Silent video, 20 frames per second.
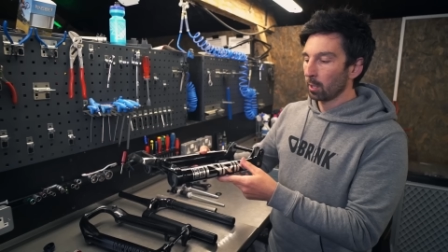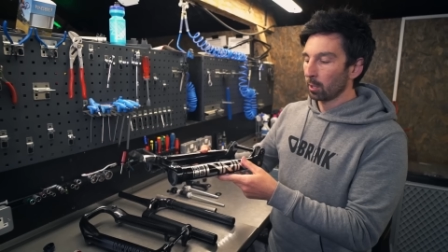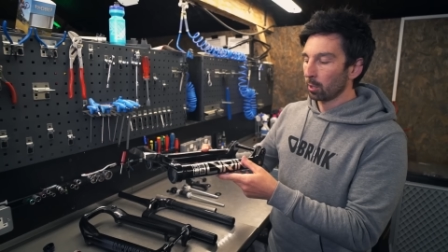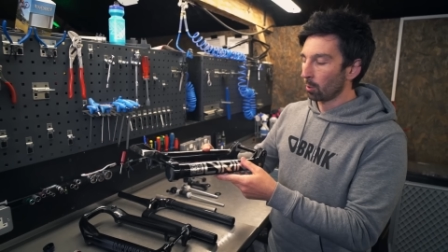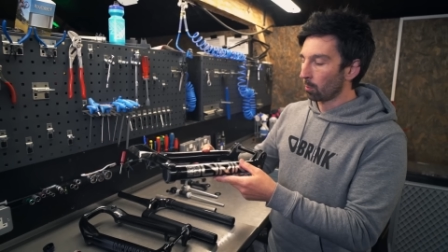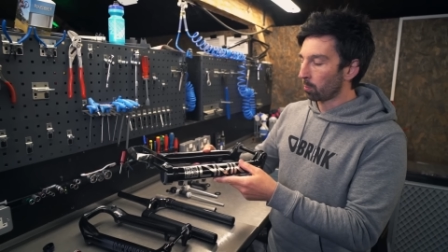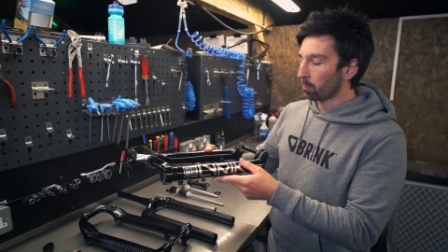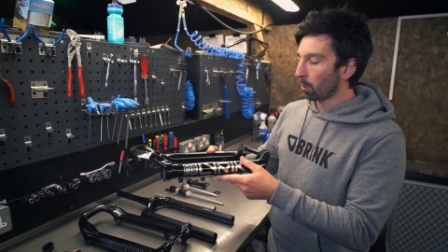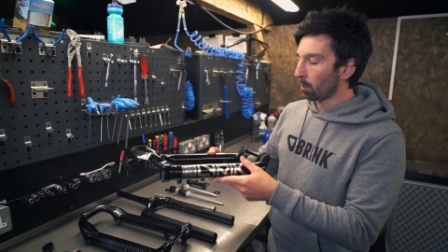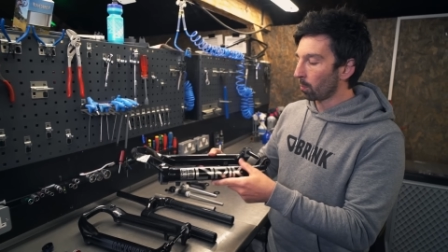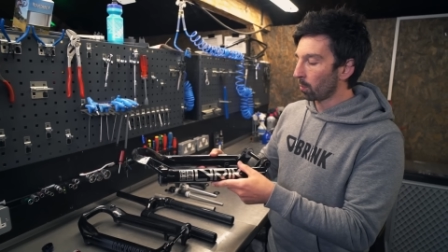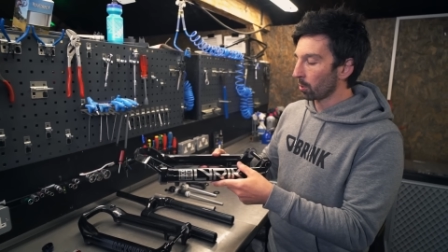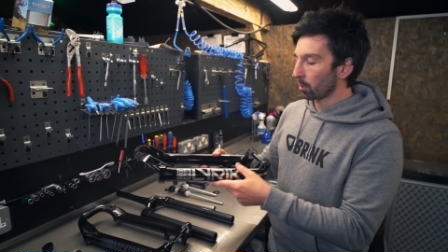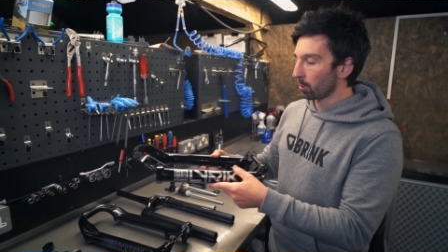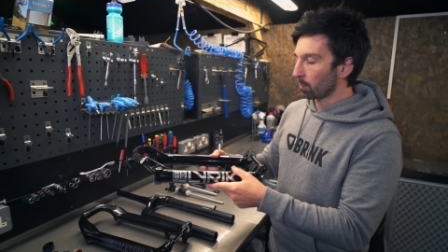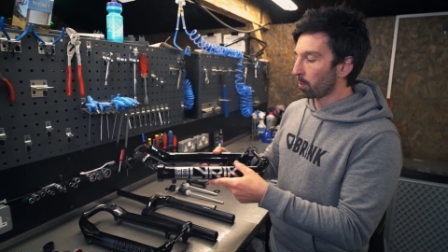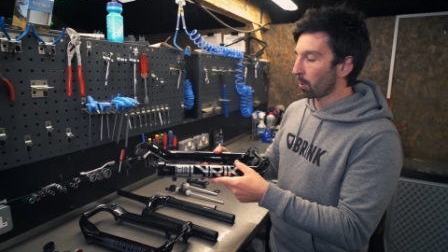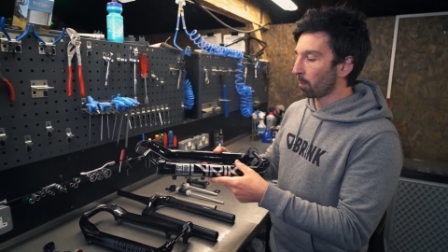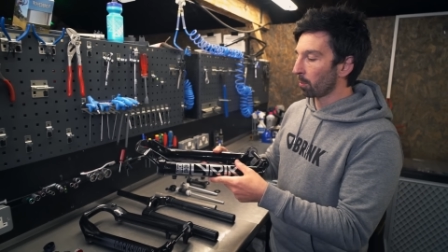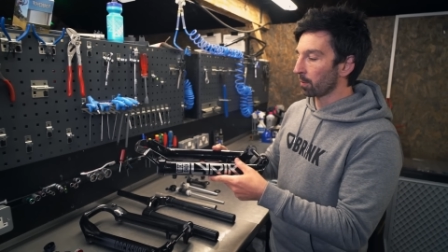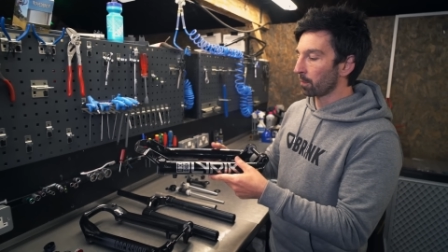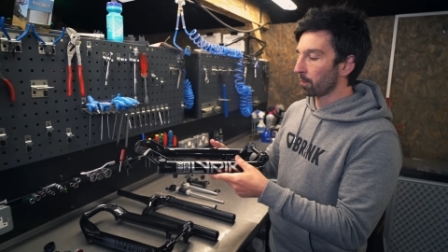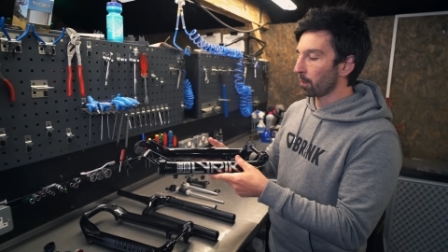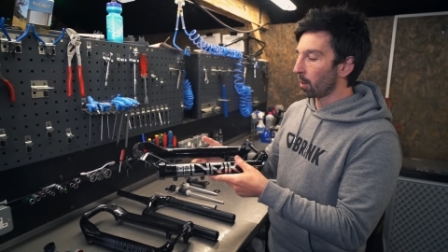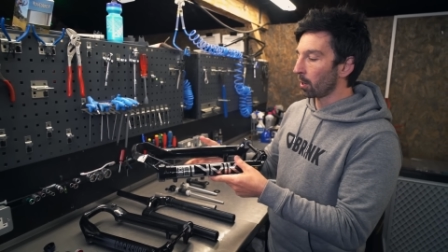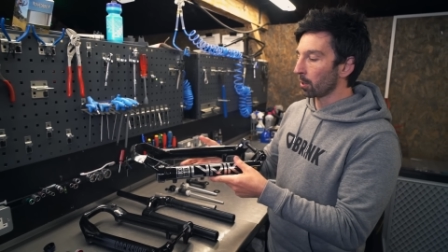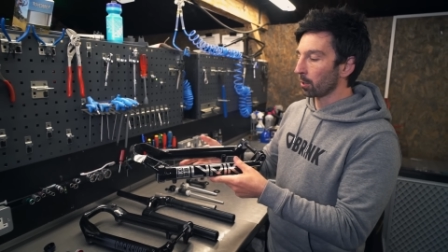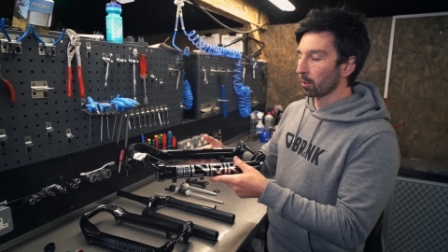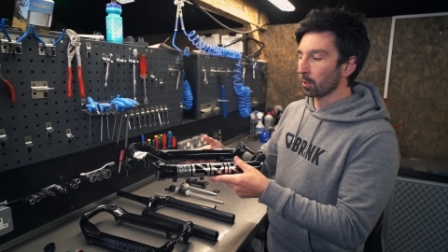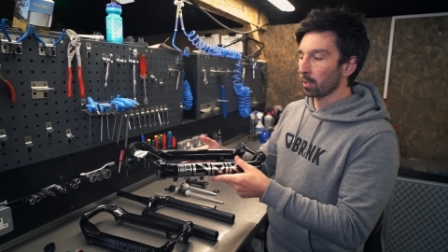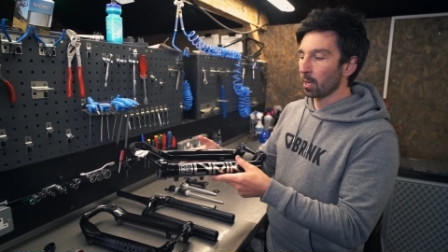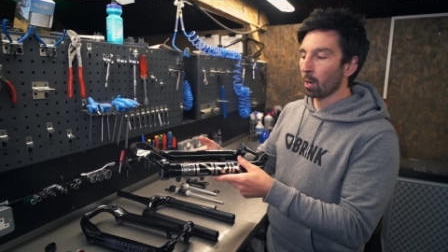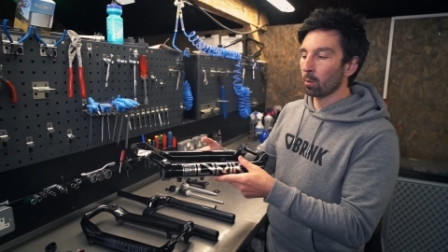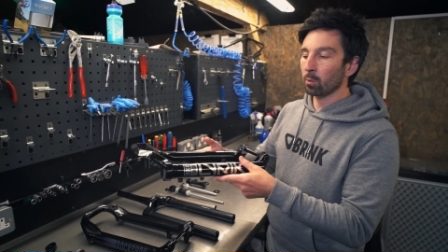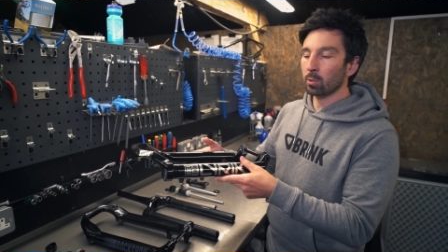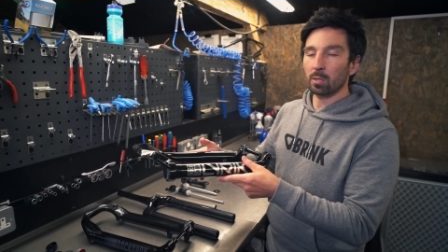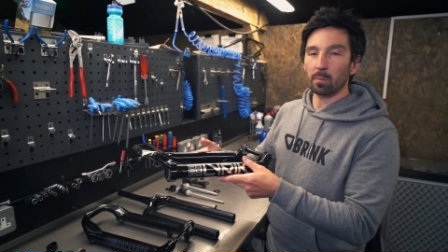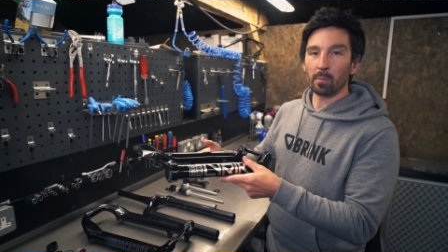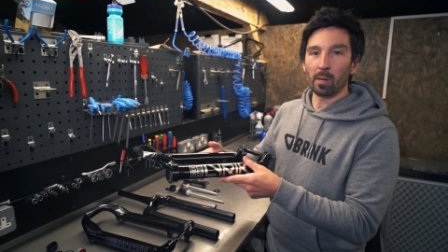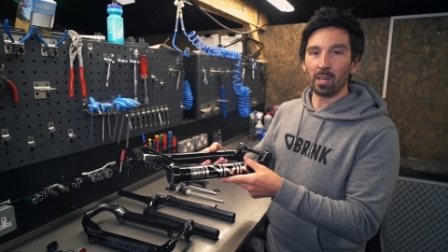What you'll probably find on the
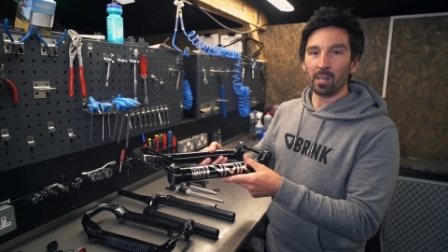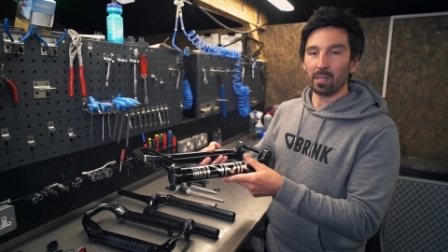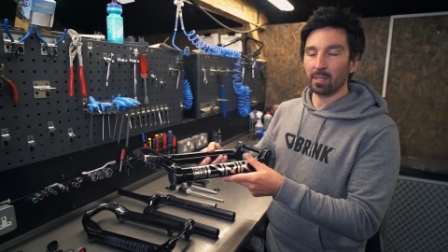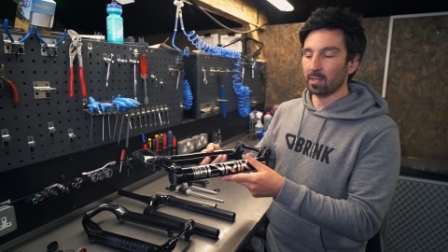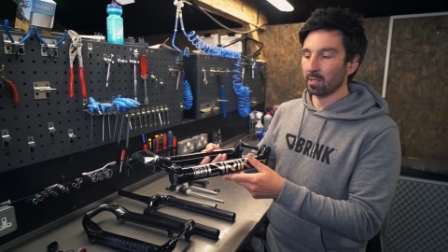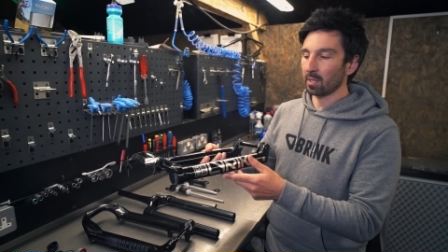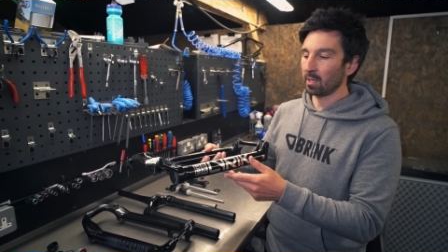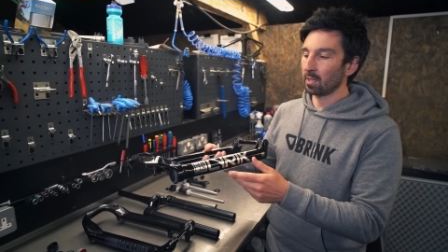Ultimates